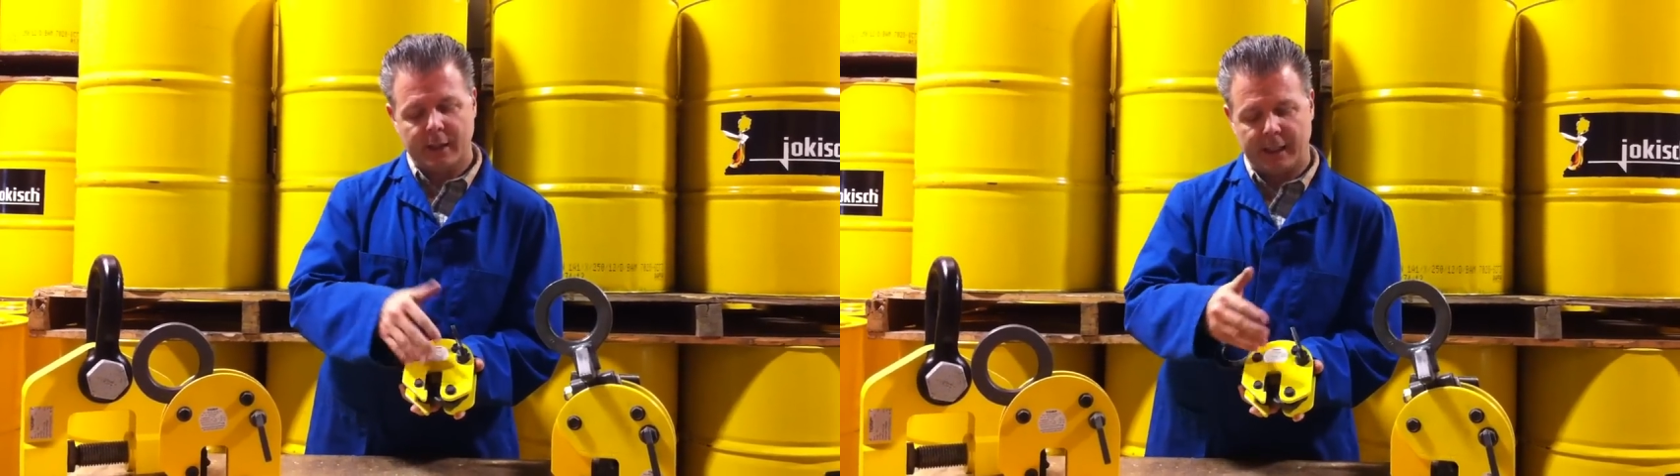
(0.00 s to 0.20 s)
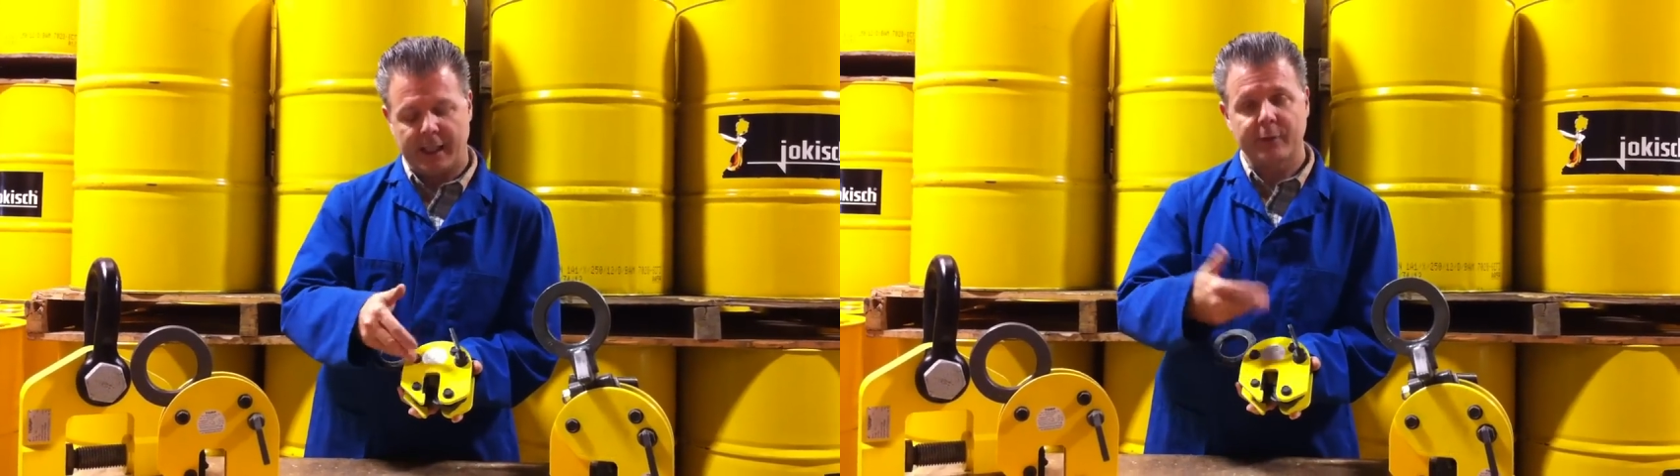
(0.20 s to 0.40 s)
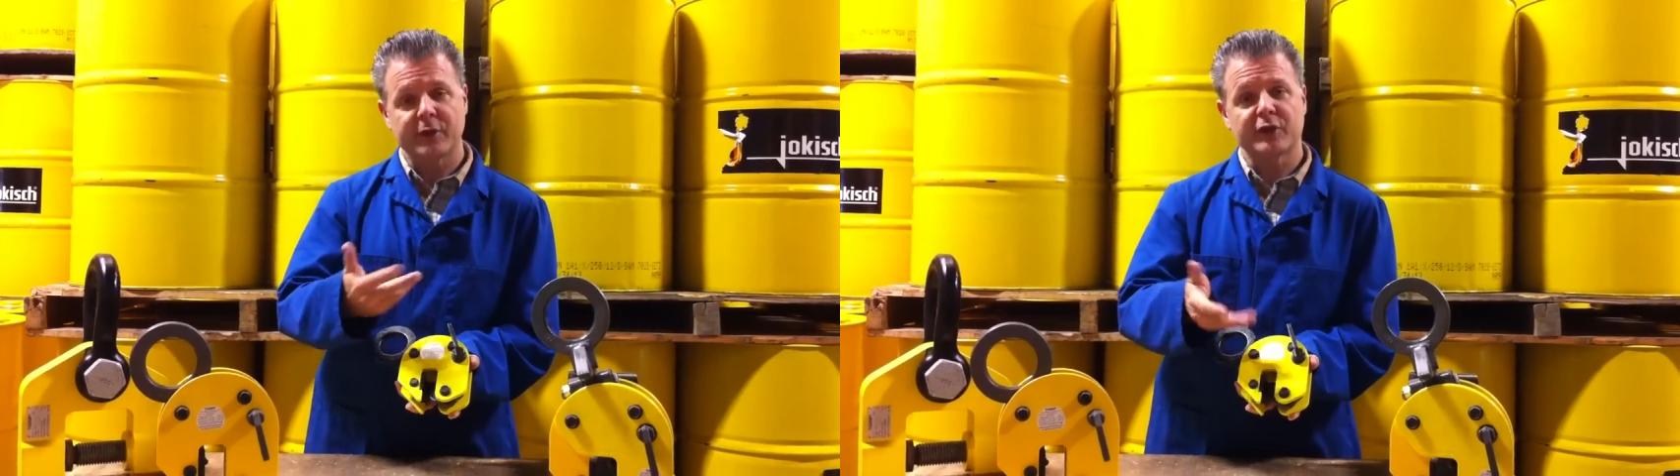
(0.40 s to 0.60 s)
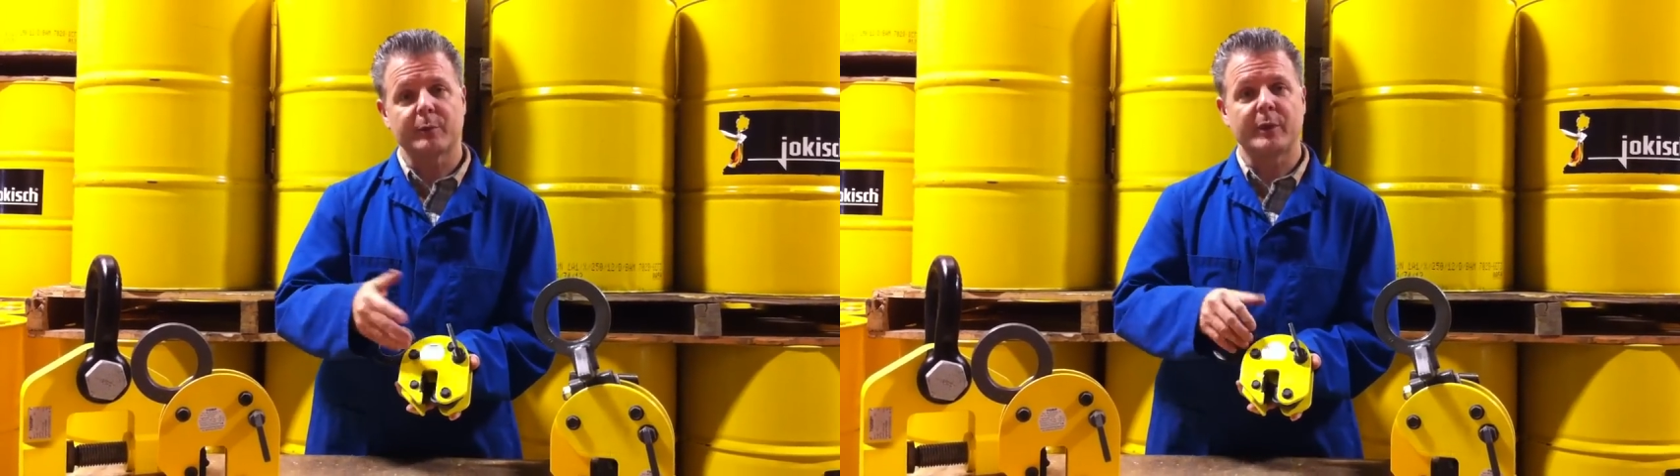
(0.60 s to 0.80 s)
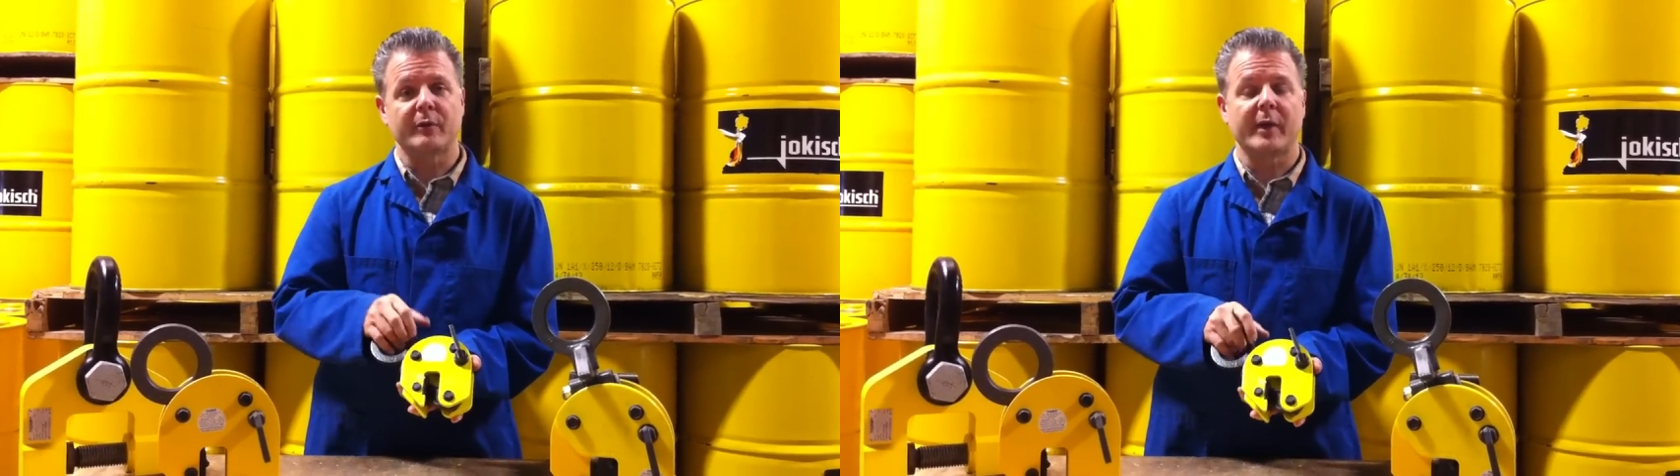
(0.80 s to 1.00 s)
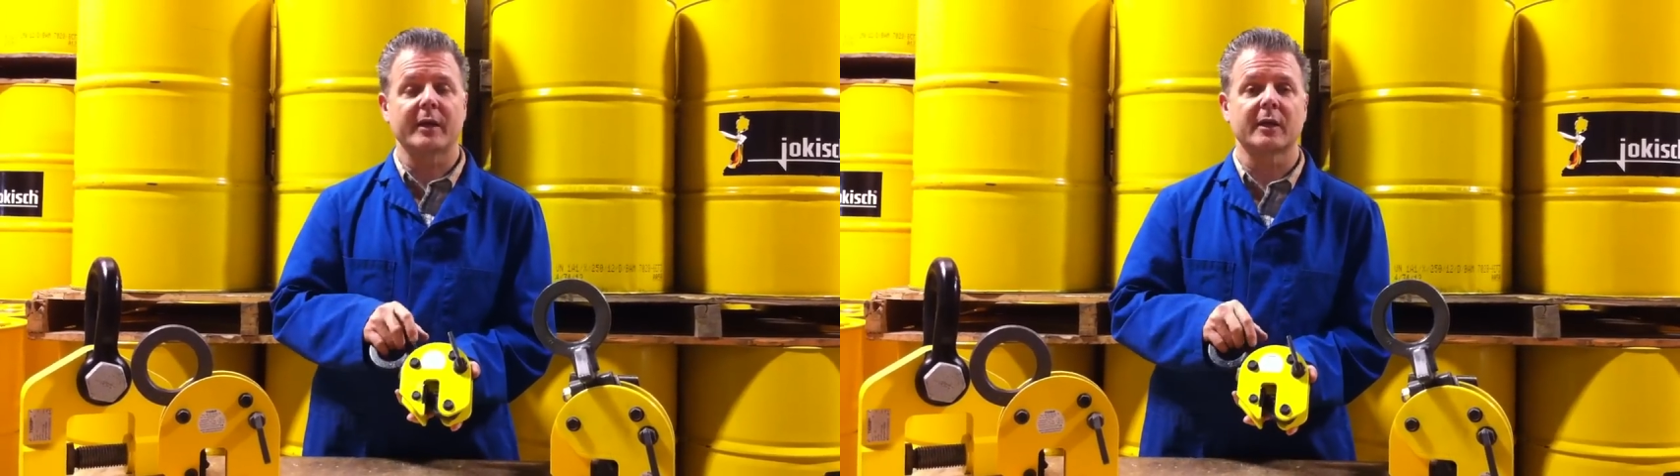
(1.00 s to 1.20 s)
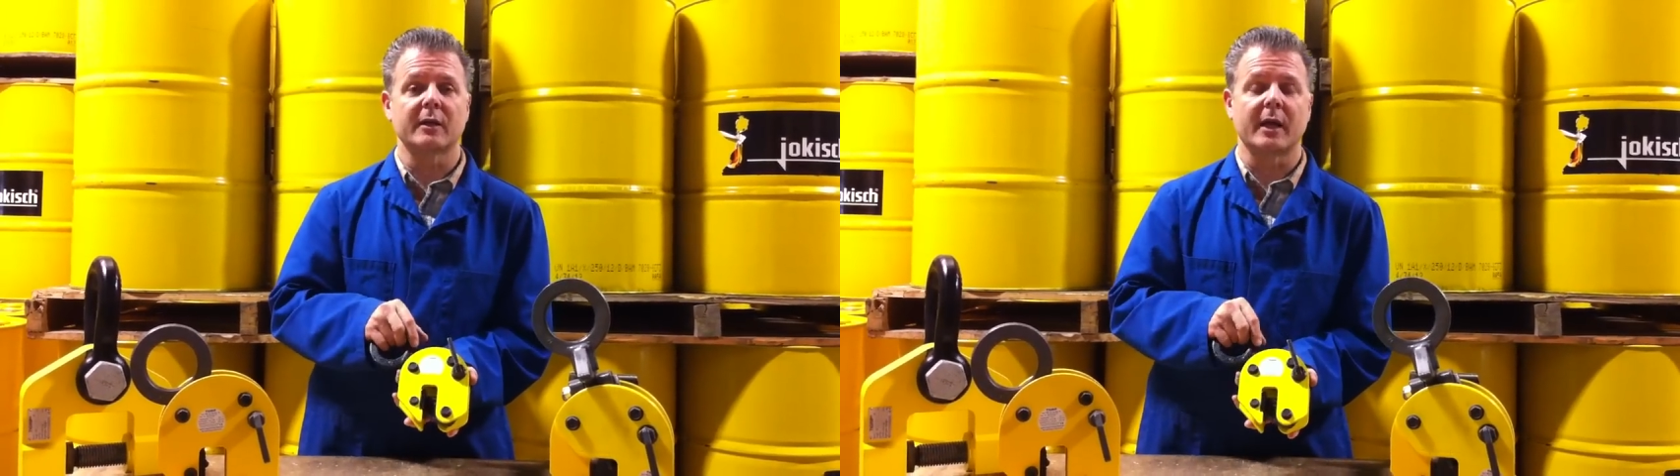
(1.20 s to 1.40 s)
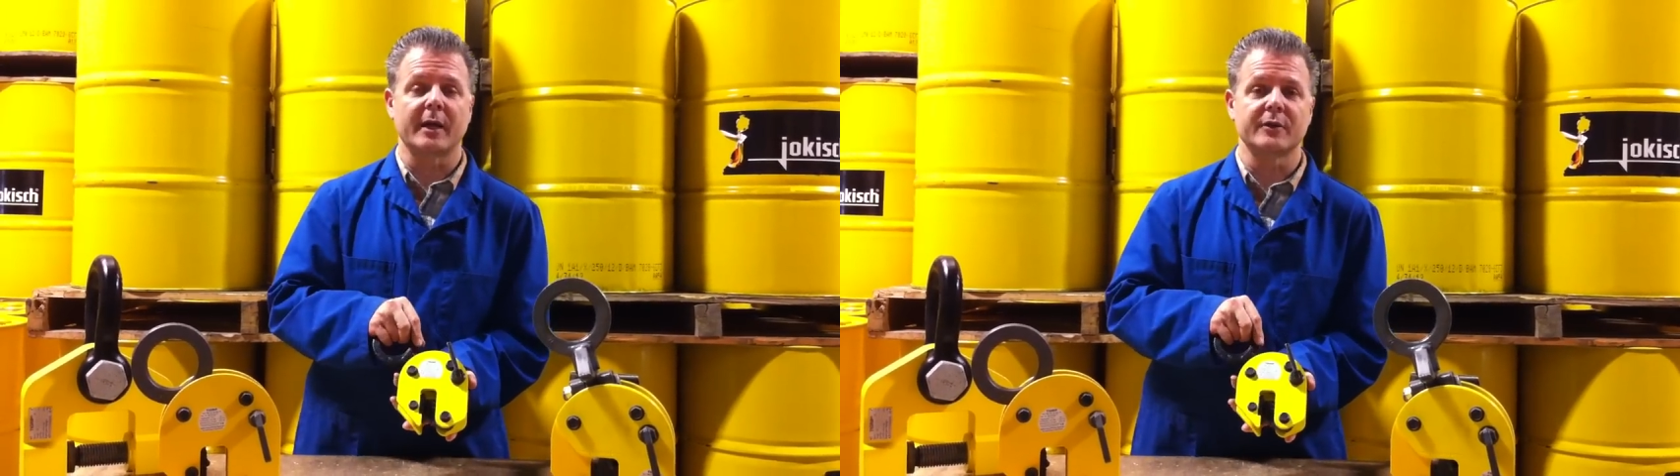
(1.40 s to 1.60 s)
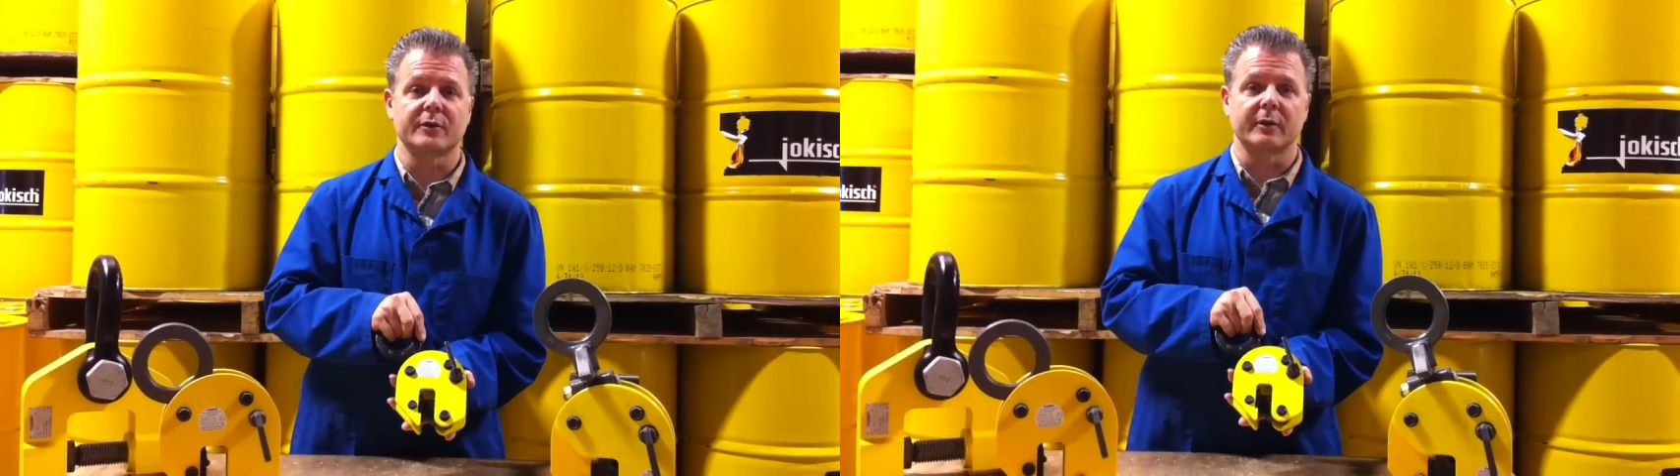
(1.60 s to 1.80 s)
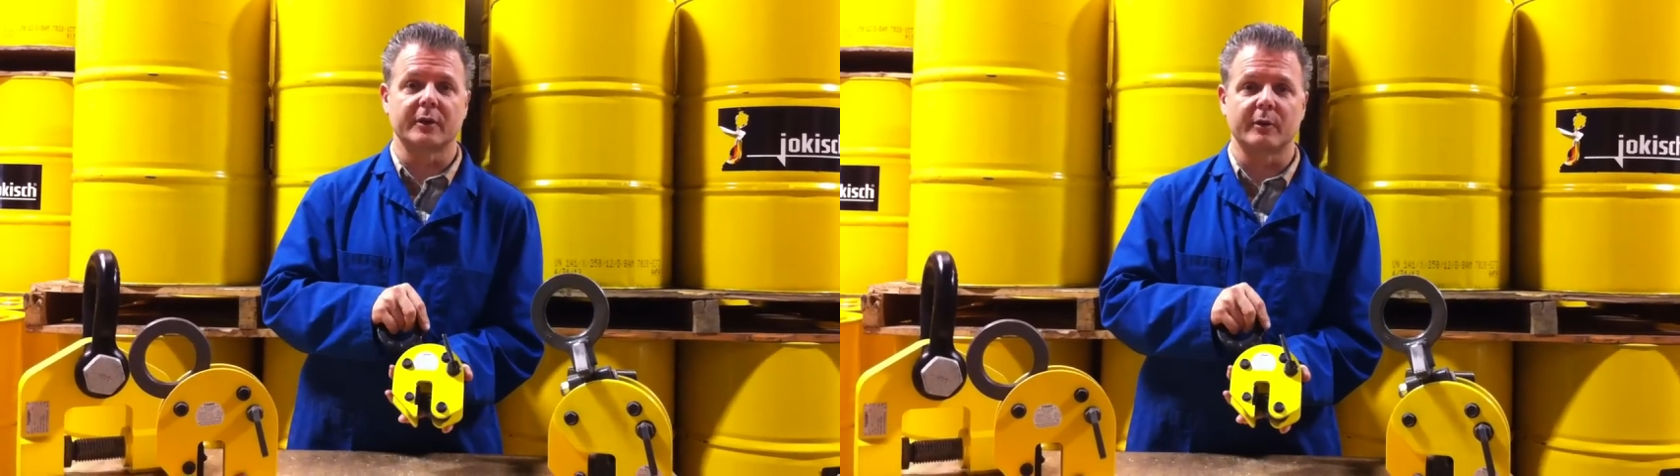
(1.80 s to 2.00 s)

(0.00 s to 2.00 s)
allowing this to be recognized during